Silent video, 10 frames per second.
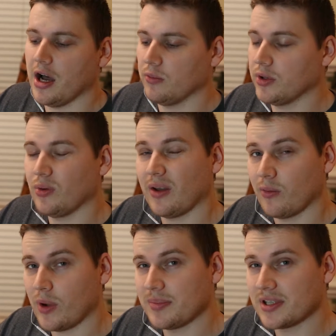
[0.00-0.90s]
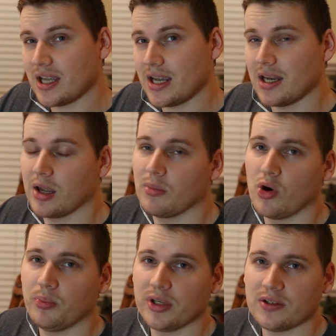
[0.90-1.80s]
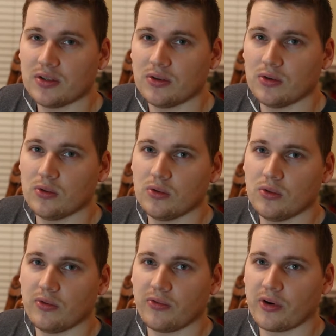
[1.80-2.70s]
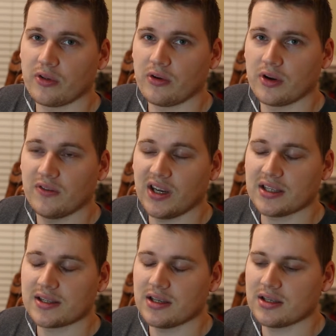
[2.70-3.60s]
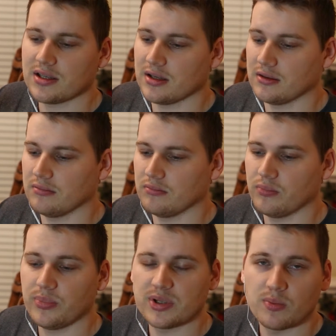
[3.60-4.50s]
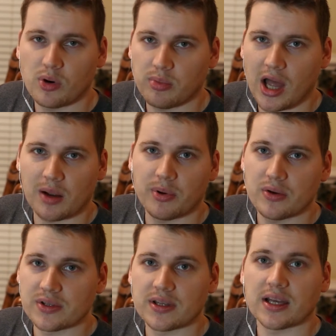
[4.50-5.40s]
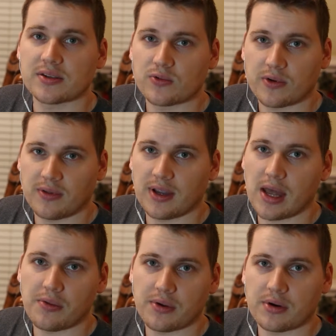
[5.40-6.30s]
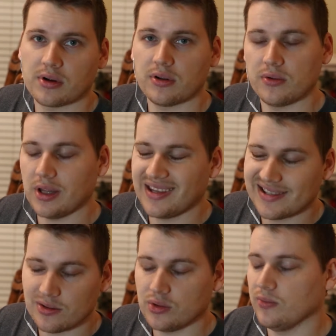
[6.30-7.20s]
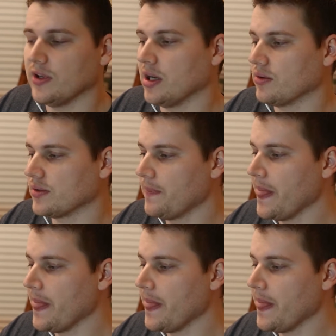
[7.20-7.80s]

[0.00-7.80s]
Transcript: We do have a website. I am hoping to further advance this and put some more blog posts and that sort of thing out there, including these YouTube videos.